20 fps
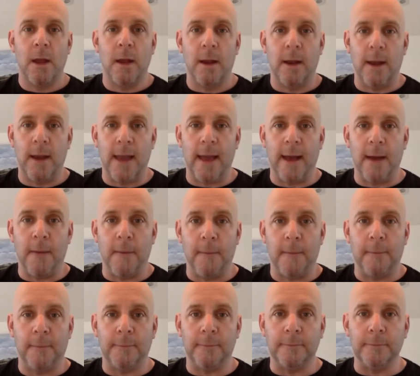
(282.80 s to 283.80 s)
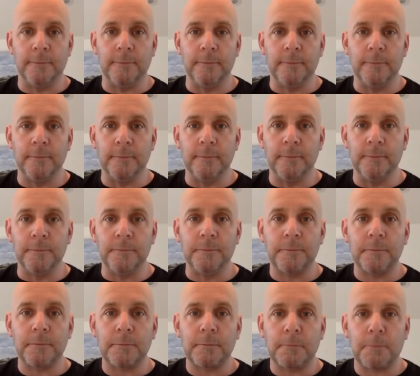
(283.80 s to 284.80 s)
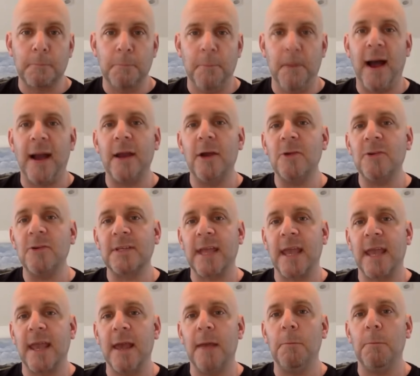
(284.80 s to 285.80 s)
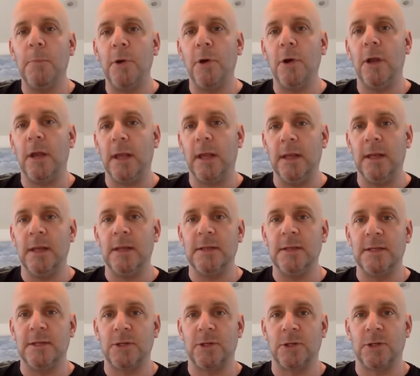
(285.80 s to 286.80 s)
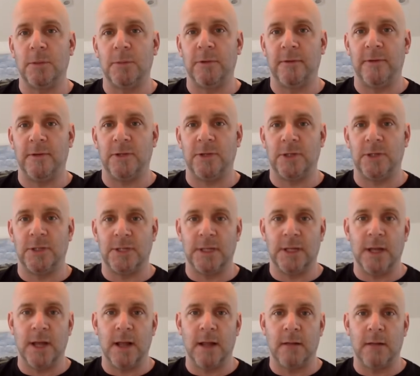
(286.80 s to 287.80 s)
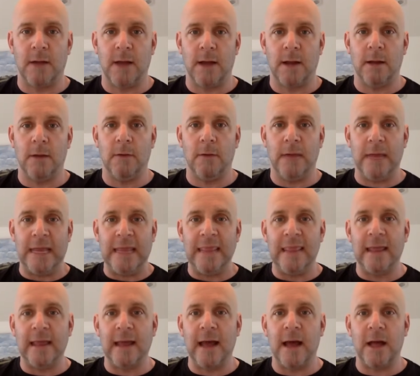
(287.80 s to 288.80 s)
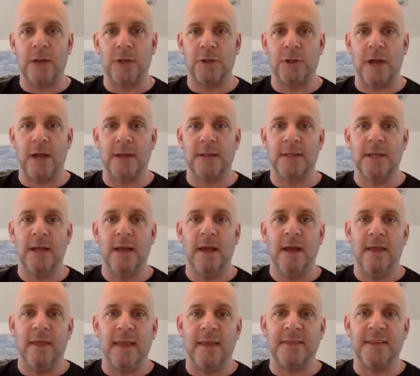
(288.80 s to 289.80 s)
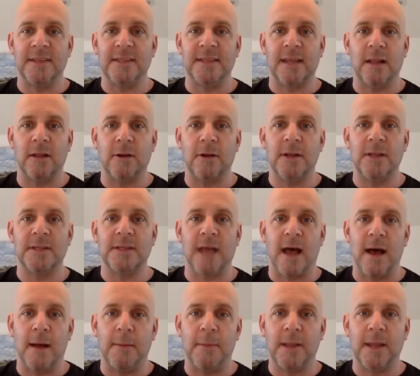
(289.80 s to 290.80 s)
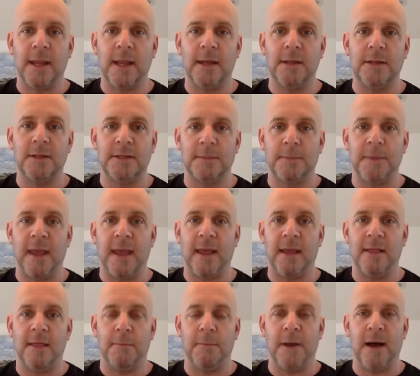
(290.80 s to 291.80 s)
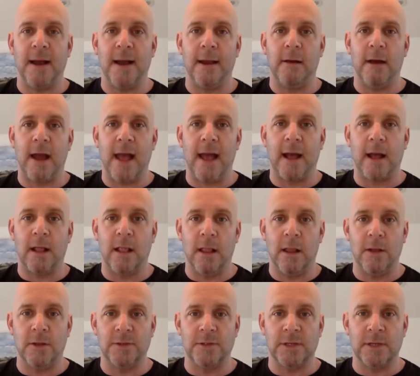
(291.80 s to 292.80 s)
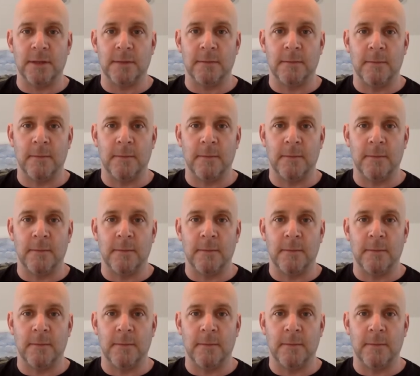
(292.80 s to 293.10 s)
Now, buyers can put in additional provisions in Colorado in the contract that the seller is obligated to pay the buyer at closing.